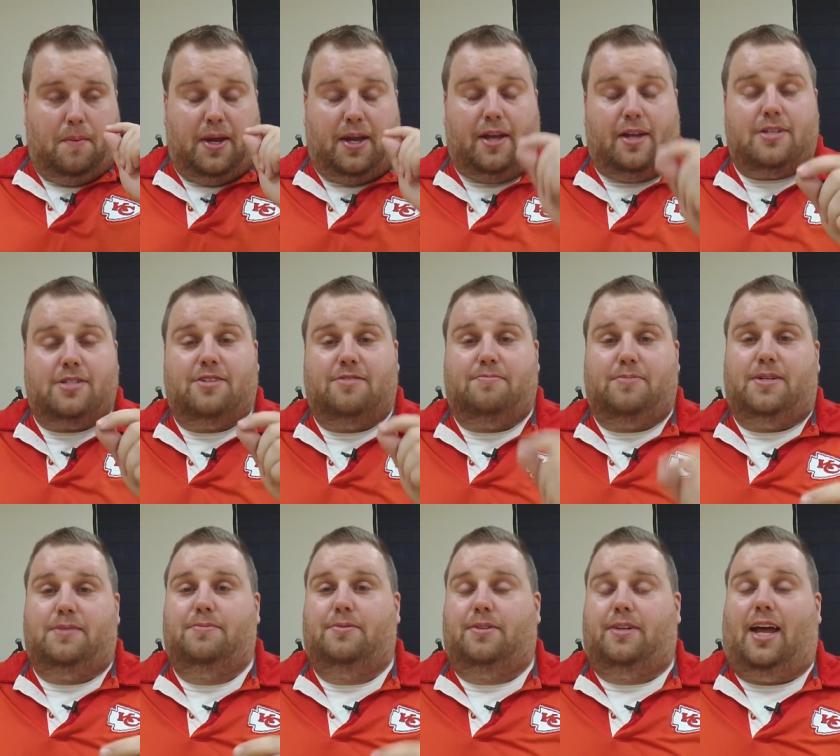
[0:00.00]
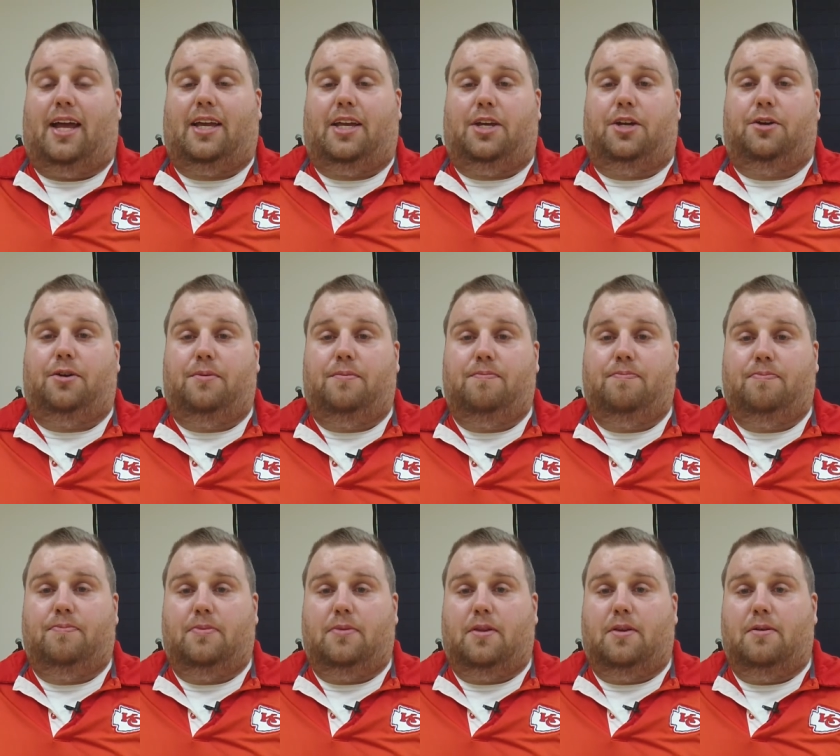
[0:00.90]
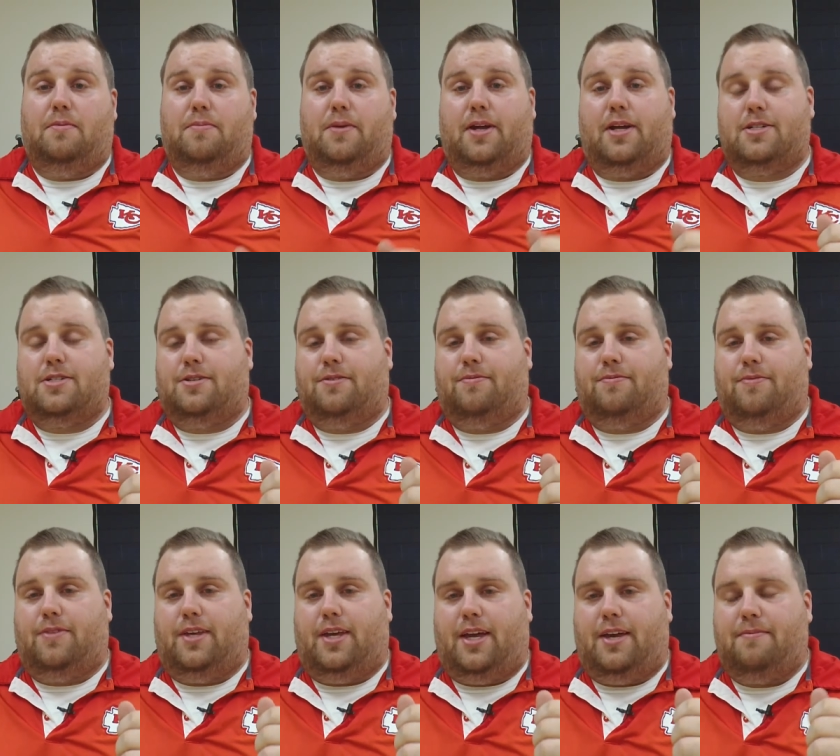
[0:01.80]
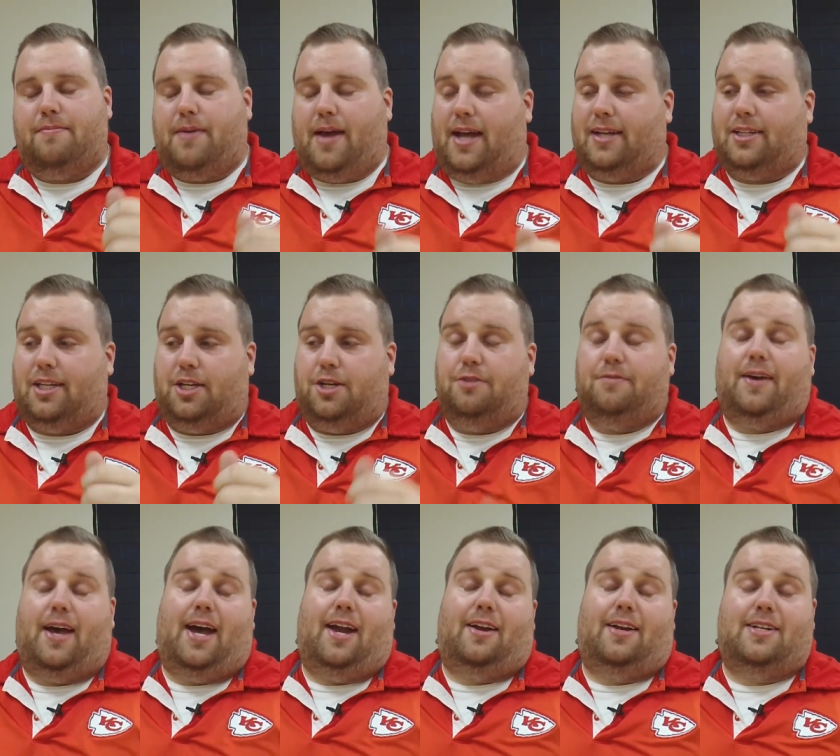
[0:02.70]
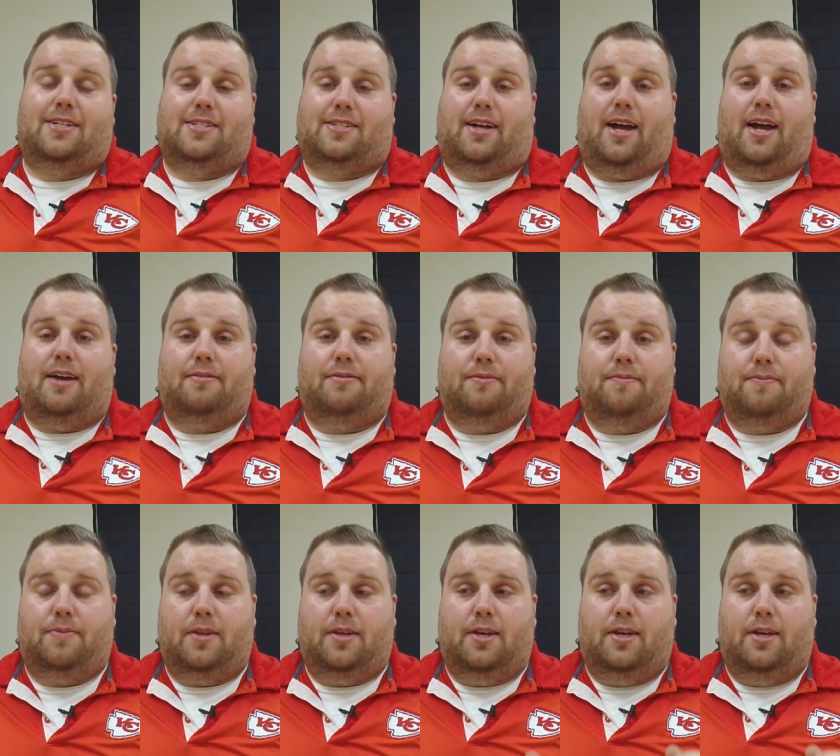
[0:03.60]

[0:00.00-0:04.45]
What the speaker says: because of people like you, because of the impact that you've had on his life.